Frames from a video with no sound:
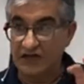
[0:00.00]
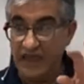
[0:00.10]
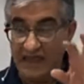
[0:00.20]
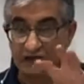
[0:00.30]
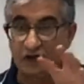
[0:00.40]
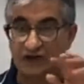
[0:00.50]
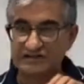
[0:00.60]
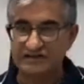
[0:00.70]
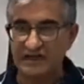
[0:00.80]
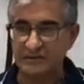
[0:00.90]
Analyze
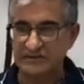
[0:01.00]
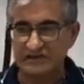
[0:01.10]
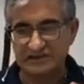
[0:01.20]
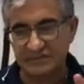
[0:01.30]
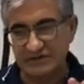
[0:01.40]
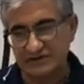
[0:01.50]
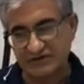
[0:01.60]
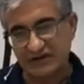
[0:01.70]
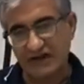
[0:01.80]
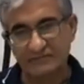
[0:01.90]
the numbers. Is the business
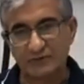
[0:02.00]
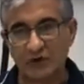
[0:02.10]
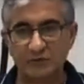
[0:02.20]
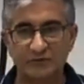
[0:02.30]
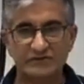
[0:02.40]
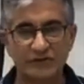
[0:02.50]
going to have problems?